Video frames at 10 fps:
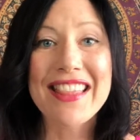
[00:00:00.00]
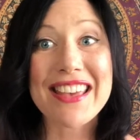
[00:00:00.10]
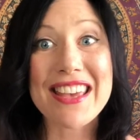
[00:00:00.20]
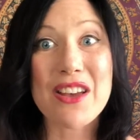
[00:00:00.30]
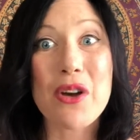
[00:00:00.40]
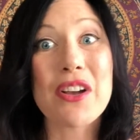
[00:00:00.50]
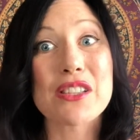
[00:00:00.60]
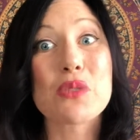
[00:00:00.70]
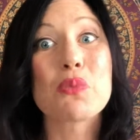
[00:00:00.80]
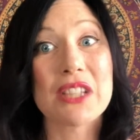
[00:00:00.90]
the ego
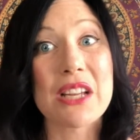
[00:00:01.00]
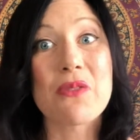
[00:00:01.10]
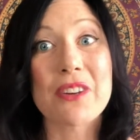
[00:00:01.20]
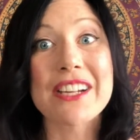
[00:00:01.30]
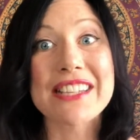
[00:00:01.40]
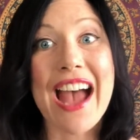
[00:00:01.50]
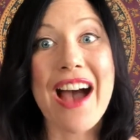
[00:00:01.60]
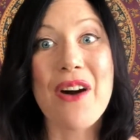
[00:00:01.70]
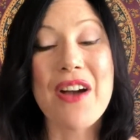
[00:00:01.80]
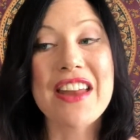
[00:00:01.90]
gets really freaked
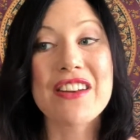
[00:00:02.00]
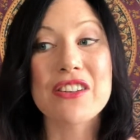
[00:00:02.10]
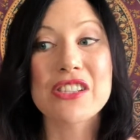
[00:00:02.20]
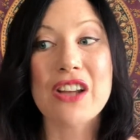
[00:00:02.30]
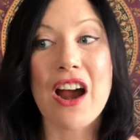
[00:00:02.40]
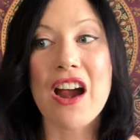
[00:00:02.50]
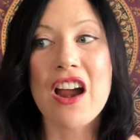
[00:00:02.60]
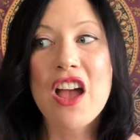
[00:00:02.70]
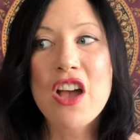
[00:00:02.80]
out, and it'll start